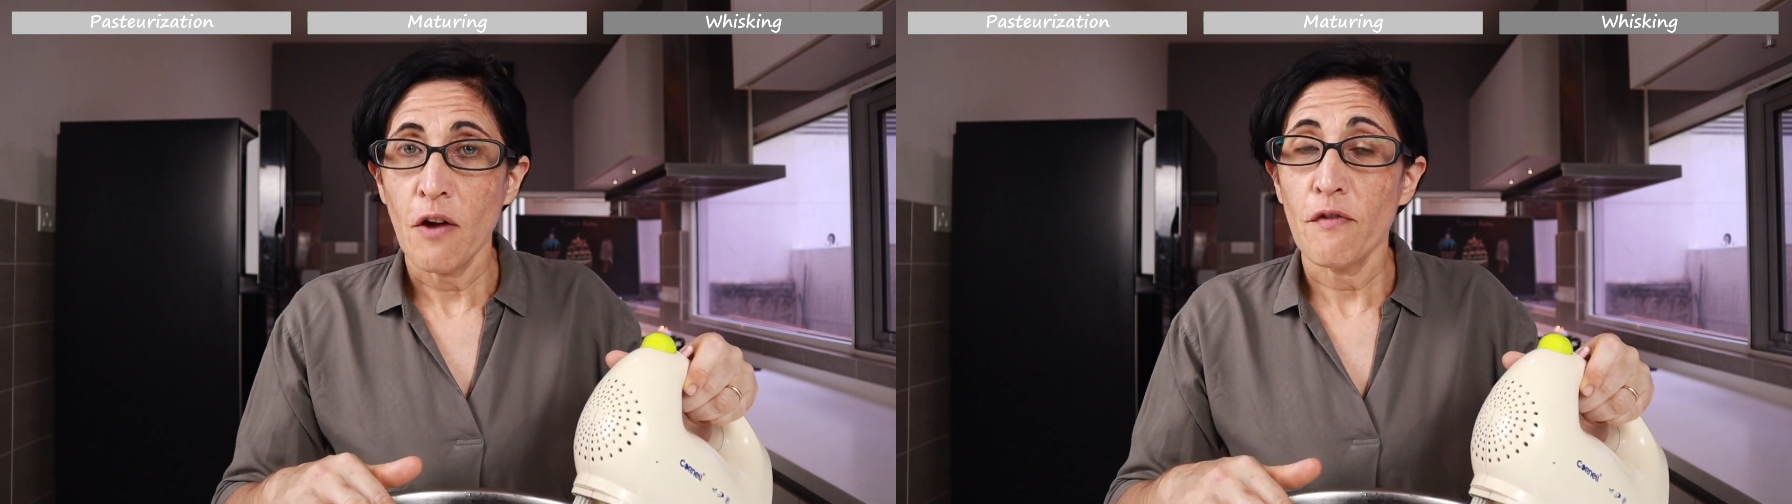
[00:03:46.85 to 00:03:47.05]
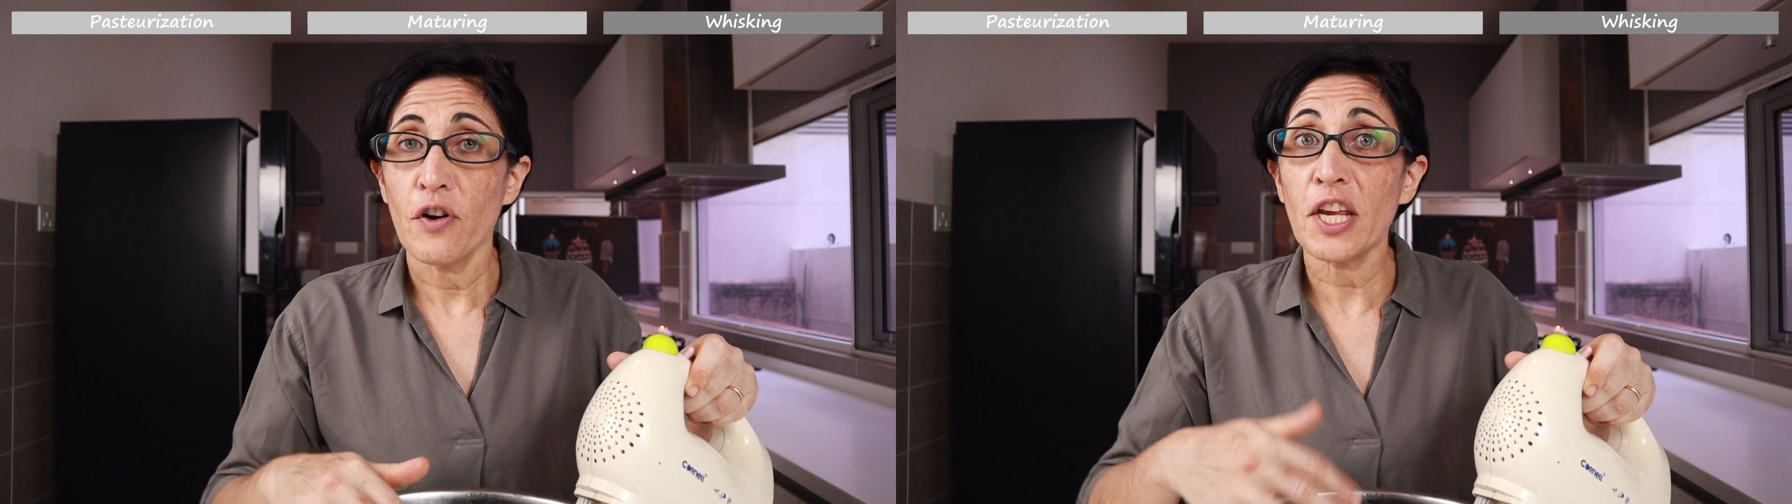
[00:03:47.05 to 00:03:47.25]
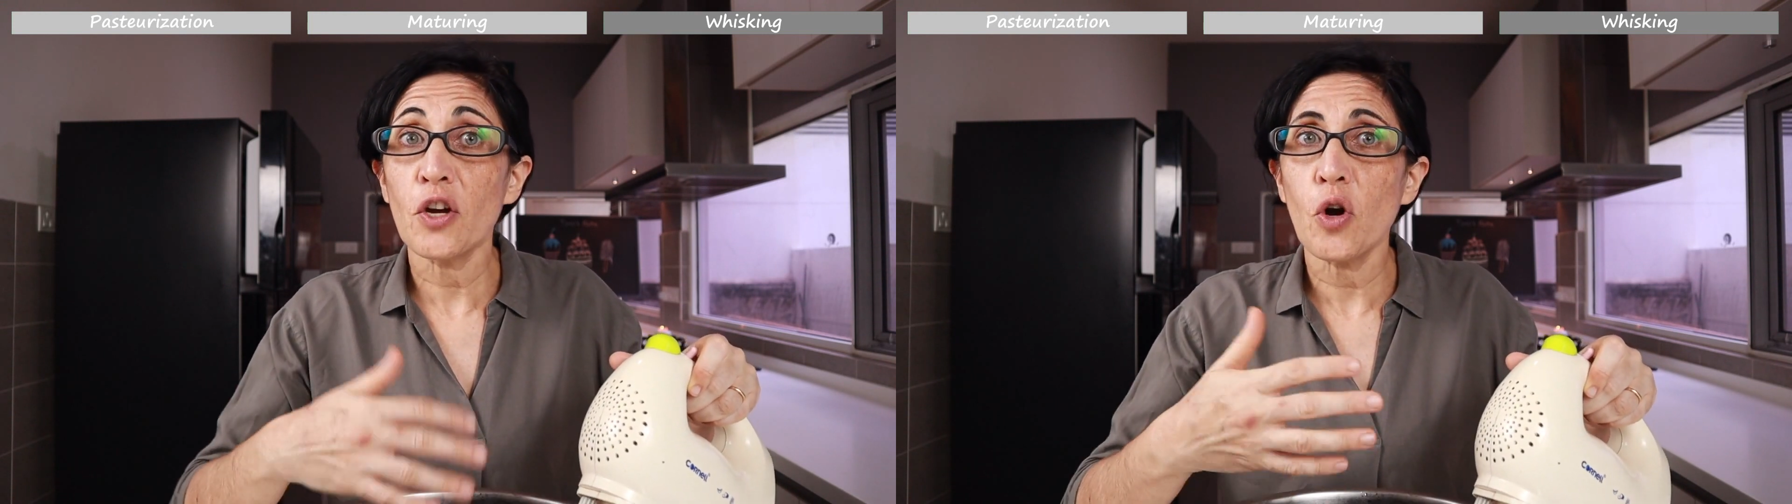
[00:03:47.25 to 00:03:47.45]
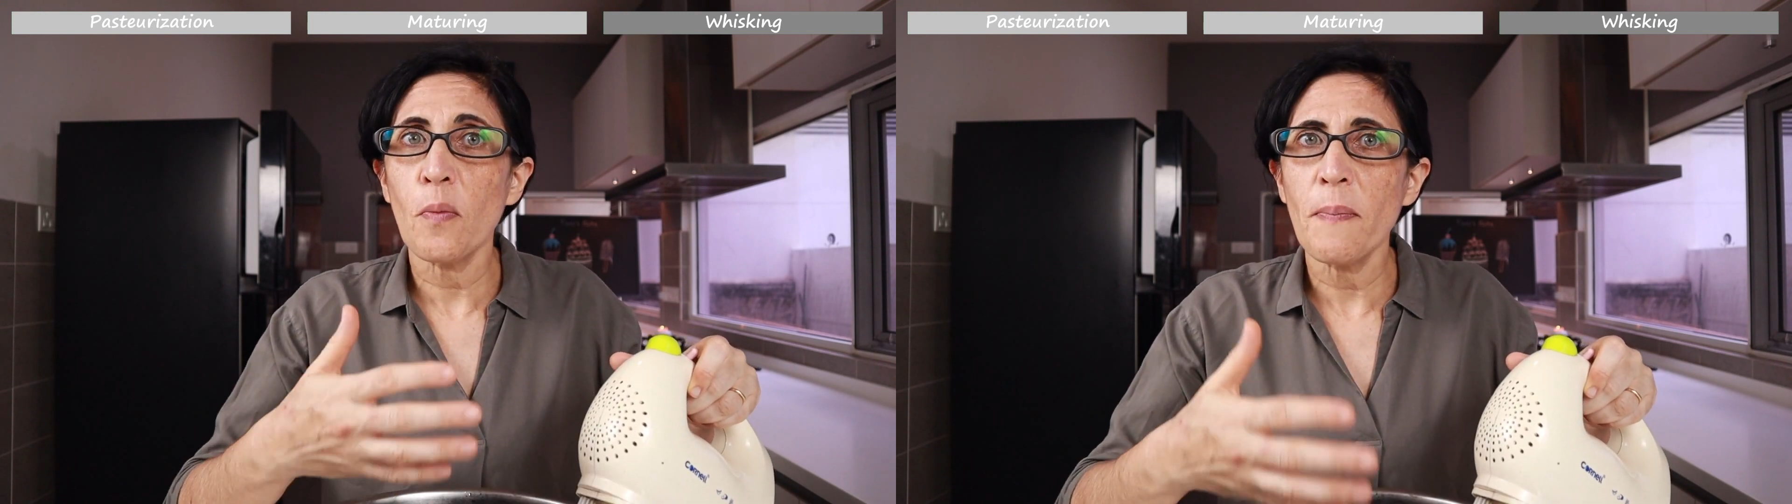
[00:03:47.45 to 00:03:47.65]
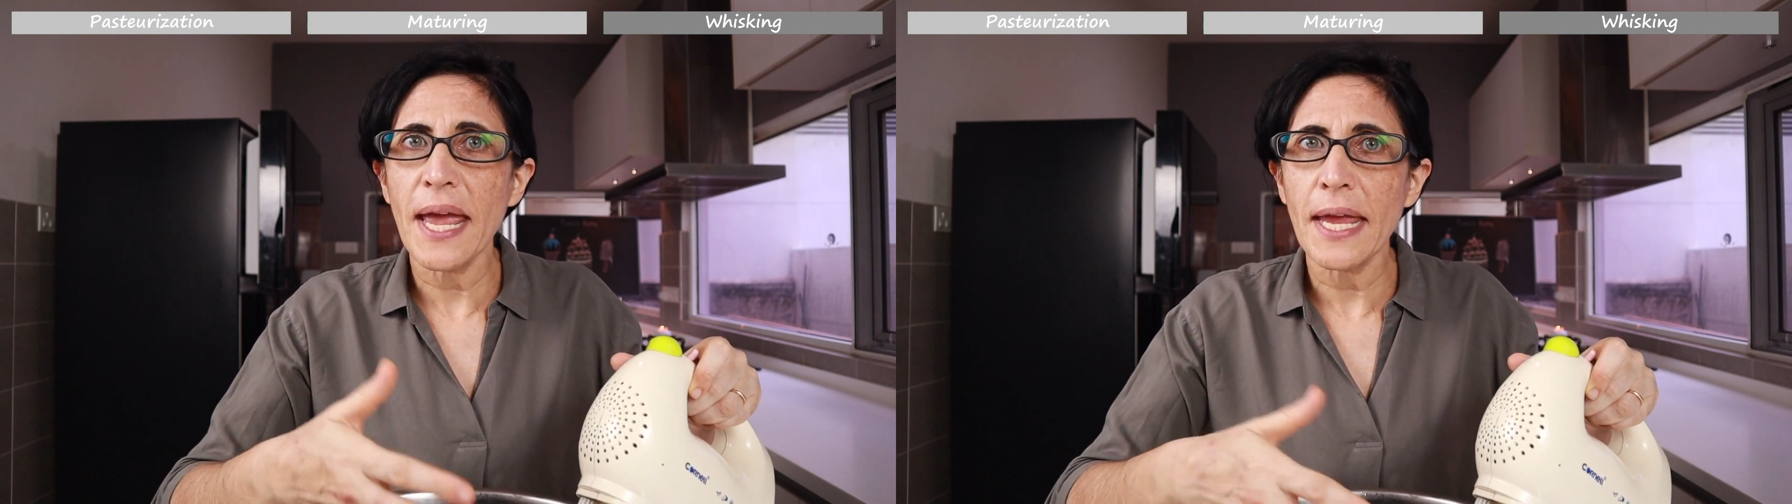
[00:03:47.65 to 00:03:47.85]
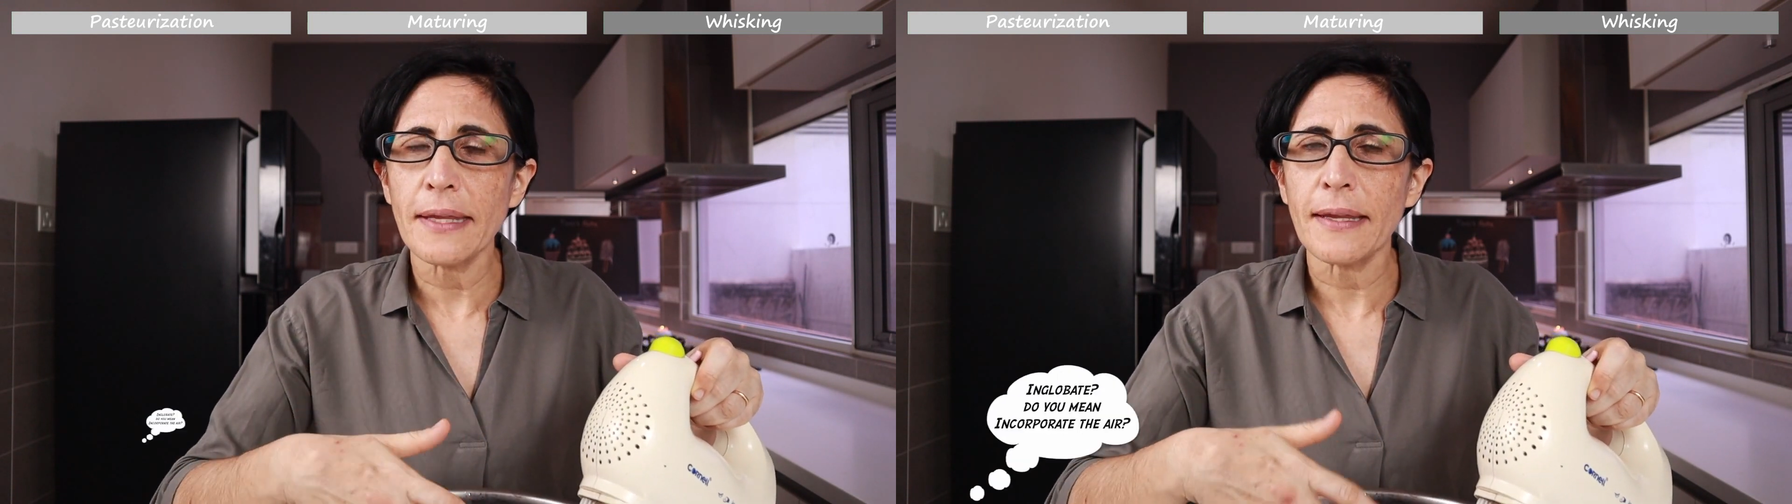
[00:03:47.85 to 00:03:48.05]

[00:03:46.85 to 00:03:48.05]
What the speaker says: for inglobate